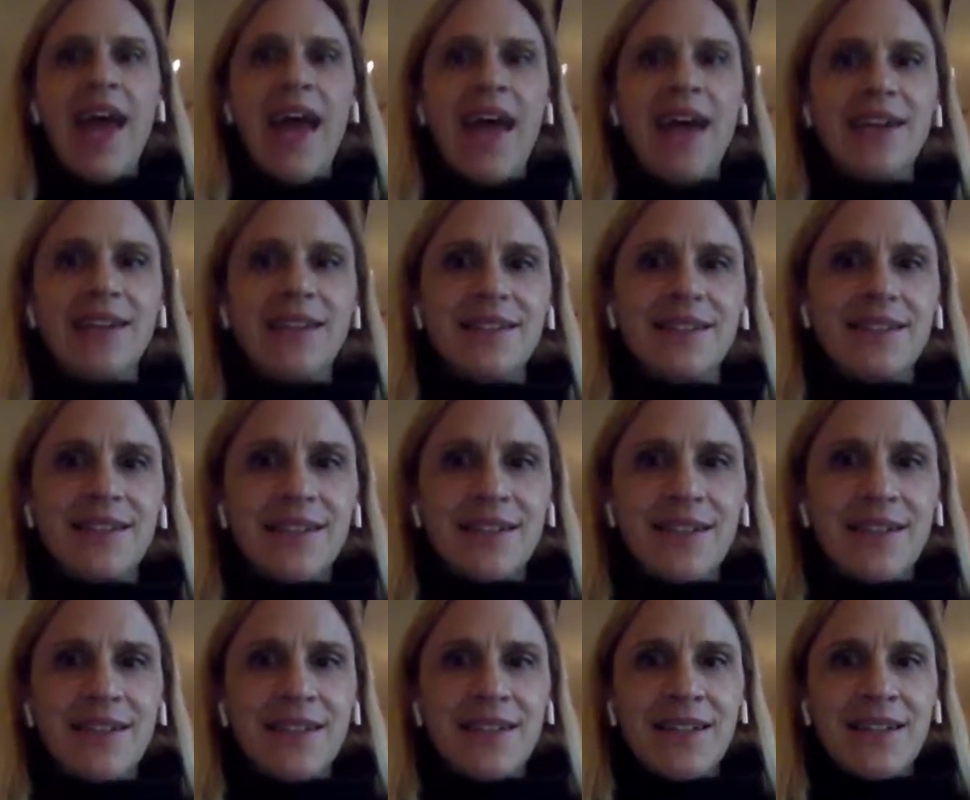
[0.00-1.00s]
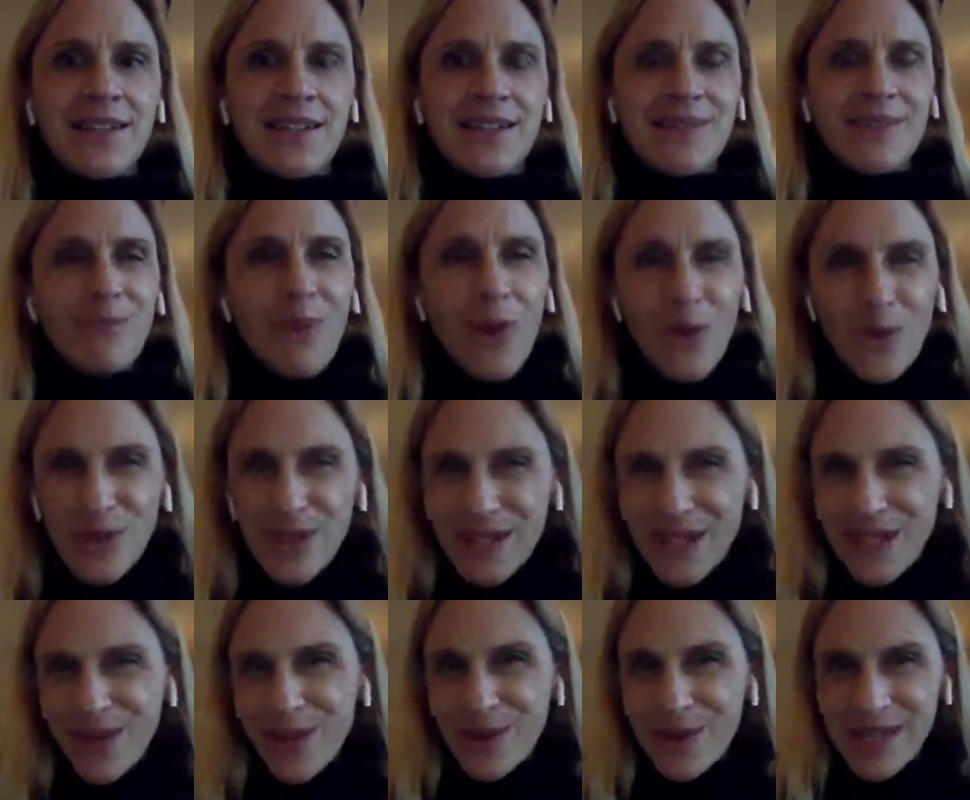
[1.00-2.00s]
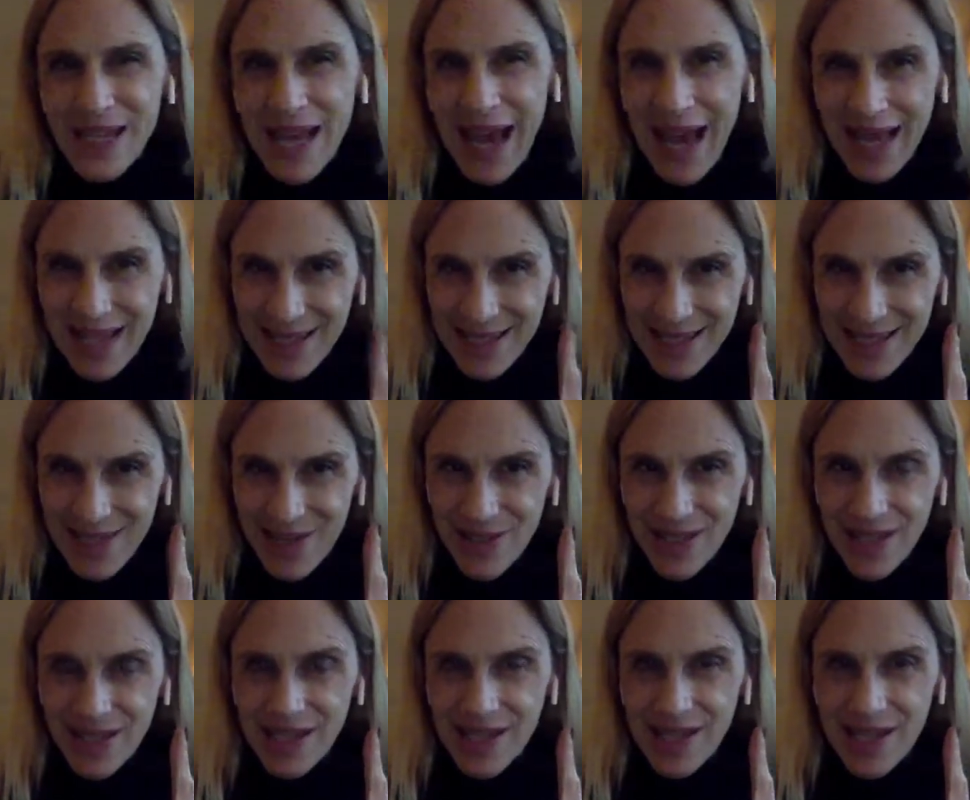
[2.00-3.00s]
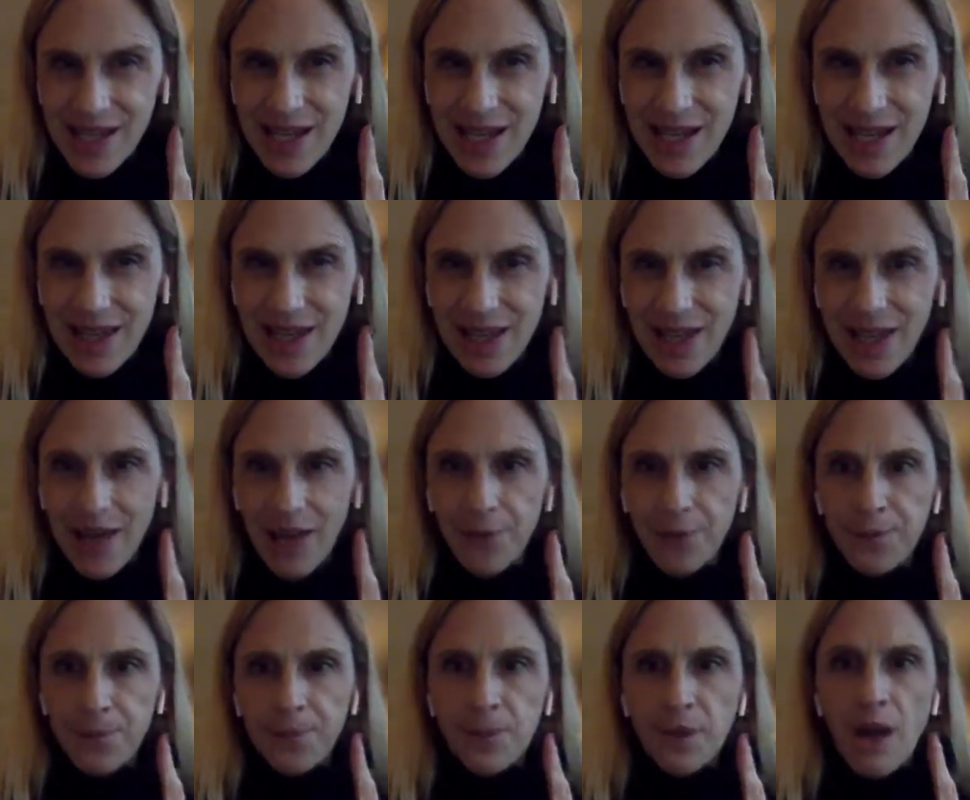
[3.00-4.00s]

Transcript: And most of those tasks, here's the sneaky thing here,